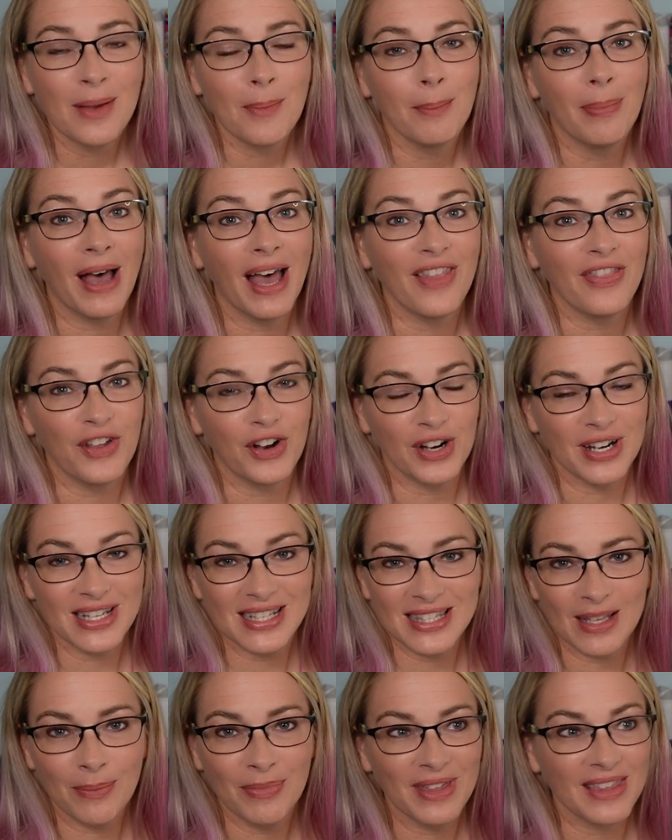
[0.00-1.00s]
but there is
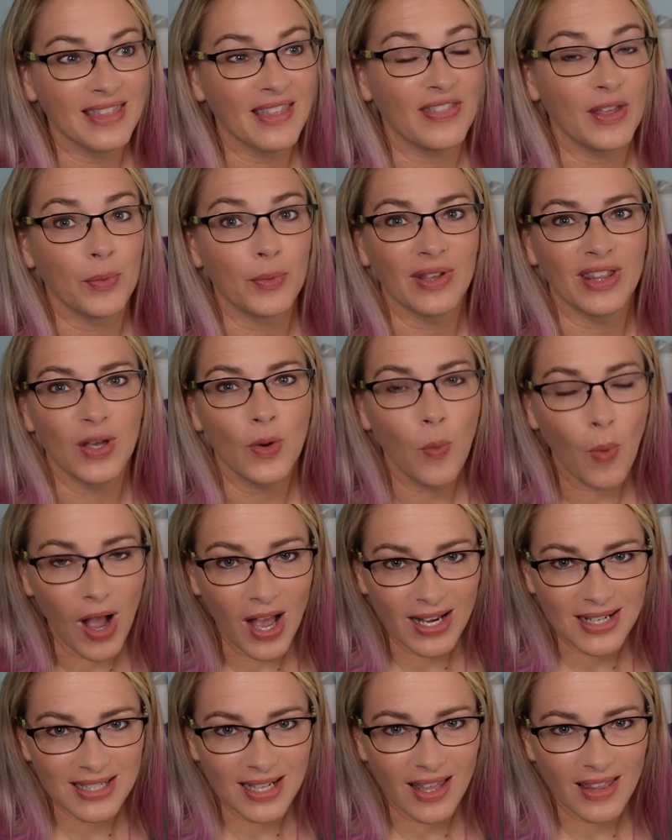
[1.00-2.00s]
something that they really
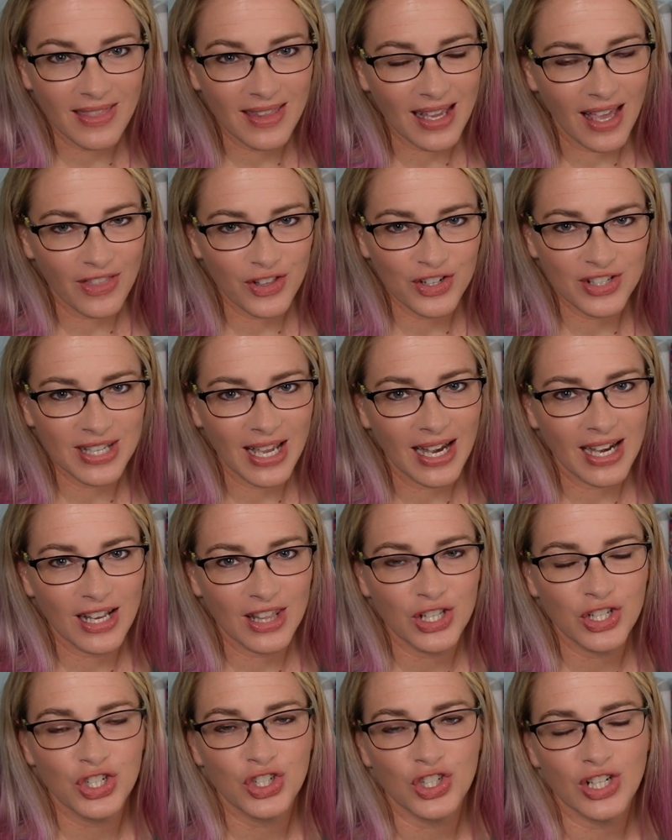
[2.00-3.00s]
want on the other side of
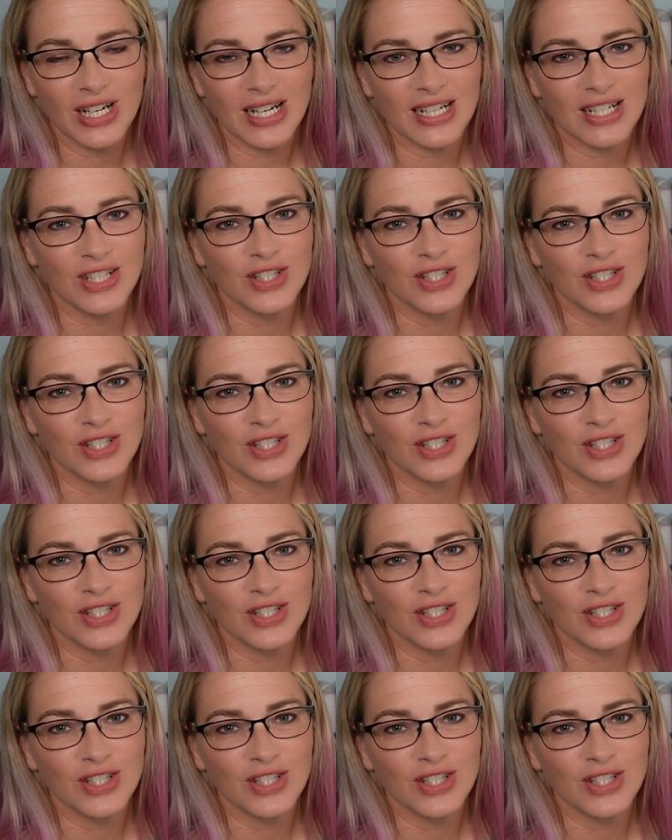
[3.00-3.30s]
the street.